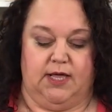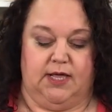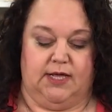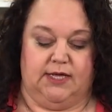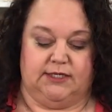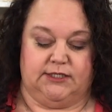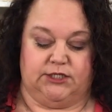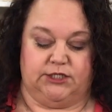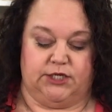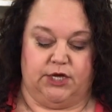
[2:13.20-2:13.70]

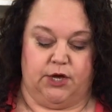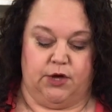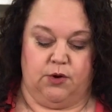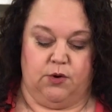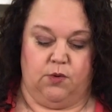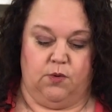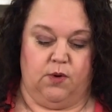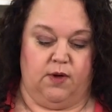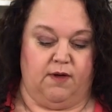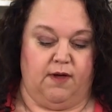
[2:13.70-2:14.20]

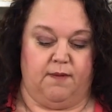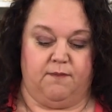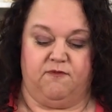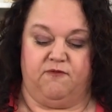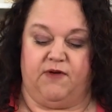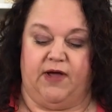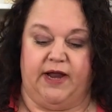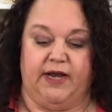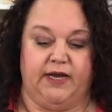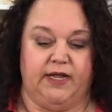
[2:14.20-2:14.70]
So
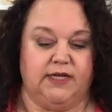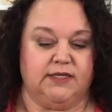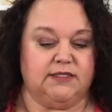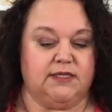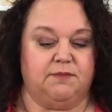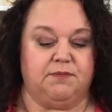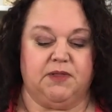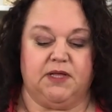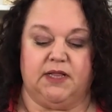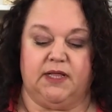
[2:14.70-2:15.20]
finding
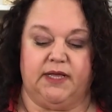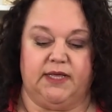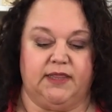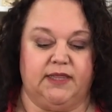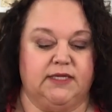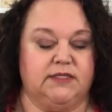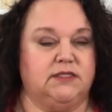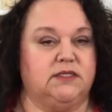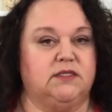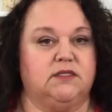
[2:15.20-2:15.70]
something like
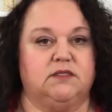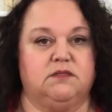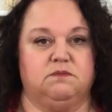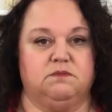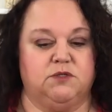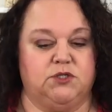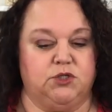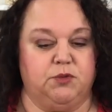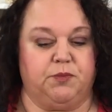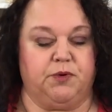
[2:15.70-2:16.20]
this is
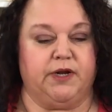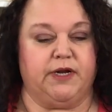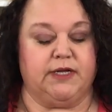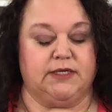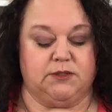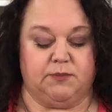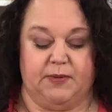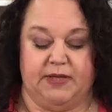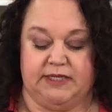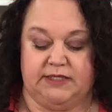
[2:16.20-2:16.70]
super
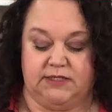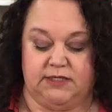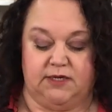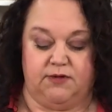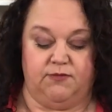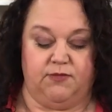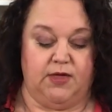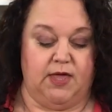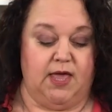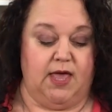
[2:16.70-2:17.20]

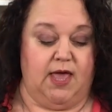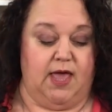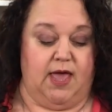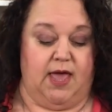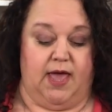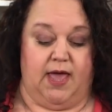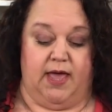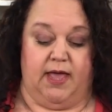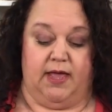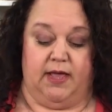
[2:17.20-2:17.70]
inexpensive.
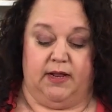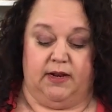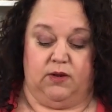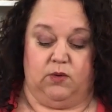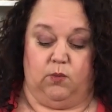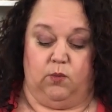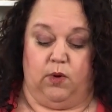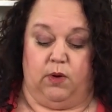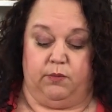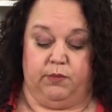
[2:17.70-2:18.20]
And
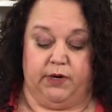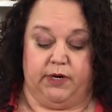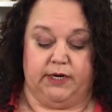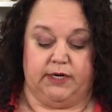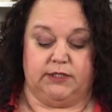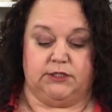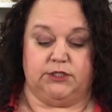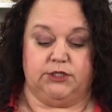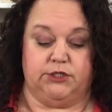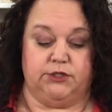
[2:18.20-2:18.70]
what we're going
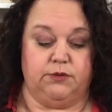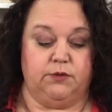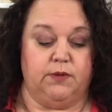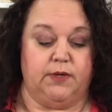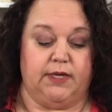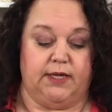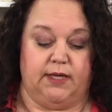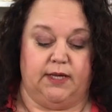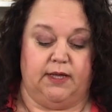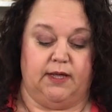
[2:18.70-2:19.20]
to do,
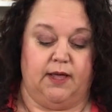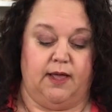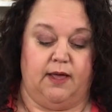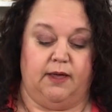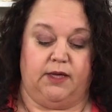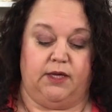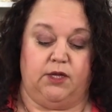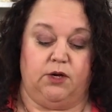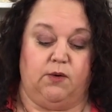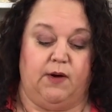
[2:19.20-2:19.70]

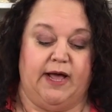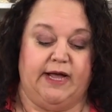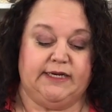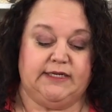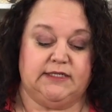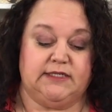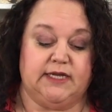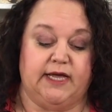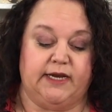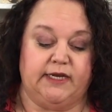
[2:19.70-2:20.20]
I
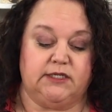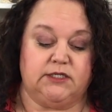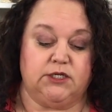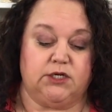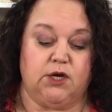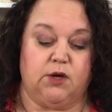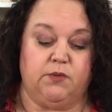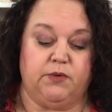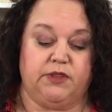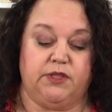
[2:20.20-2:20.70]
decided to
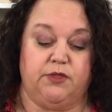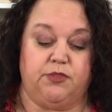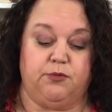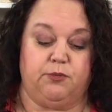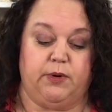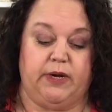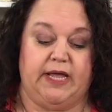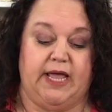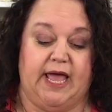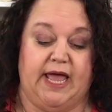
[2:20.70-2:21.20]
go with the
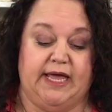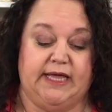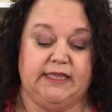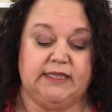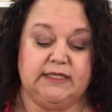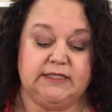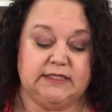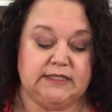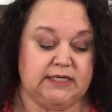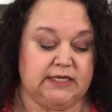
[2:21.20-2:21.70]

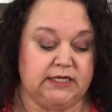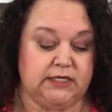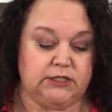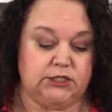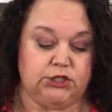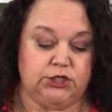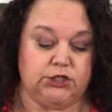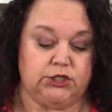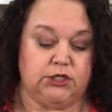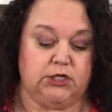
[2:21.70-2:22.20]
3/8
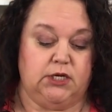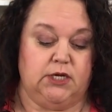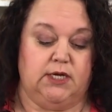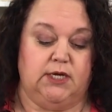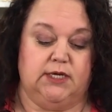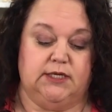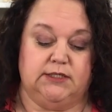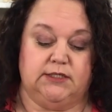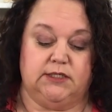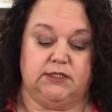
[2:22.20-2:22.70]
inch
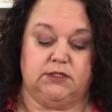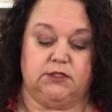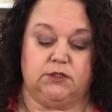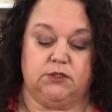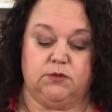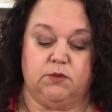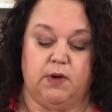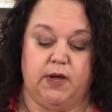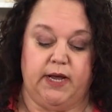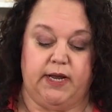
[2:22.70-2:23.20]
sisal
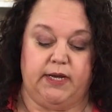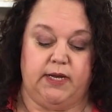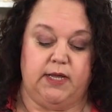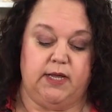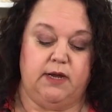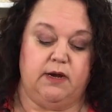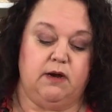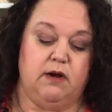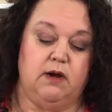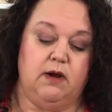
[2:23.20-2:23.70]
twine
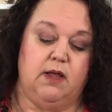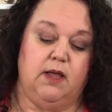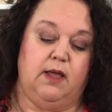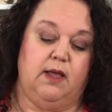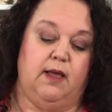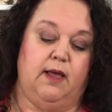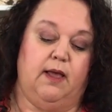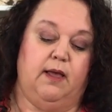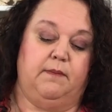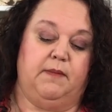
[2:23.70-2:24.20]
here.
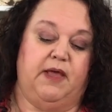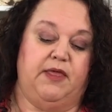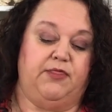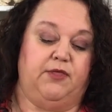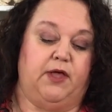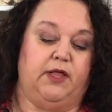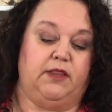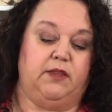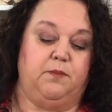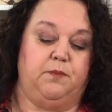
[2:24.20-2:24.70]
I
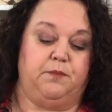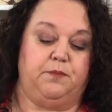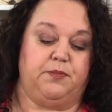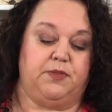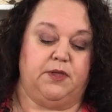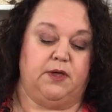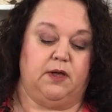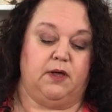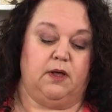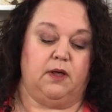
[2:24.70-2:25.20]
thought
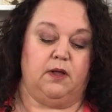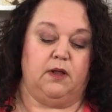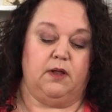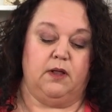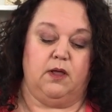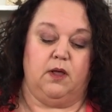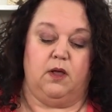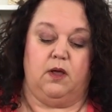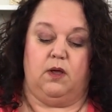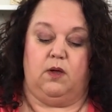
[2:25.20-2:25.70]
the
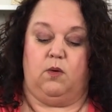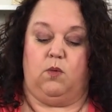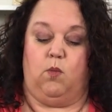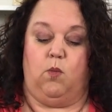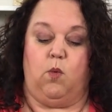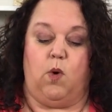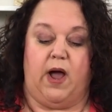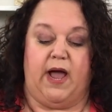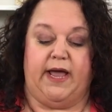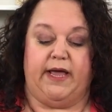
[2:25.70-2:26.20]

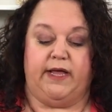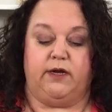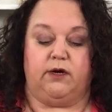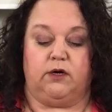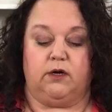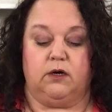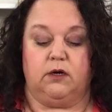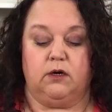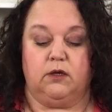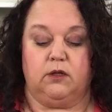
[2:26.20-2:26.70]

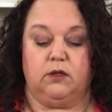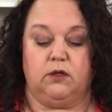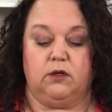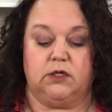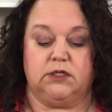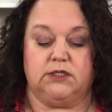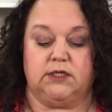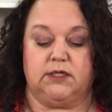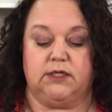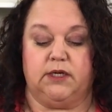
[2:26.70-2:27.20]
wider
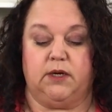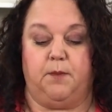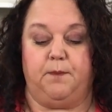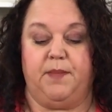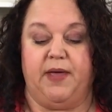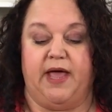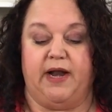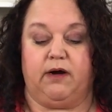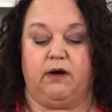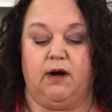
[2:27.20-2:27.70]
looked a little
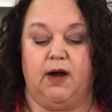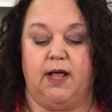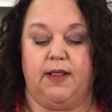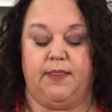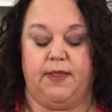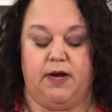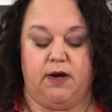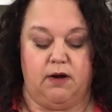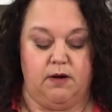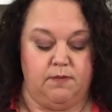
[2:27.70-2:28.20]
better on
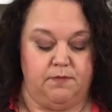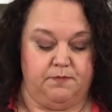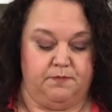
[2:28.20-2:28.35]
there.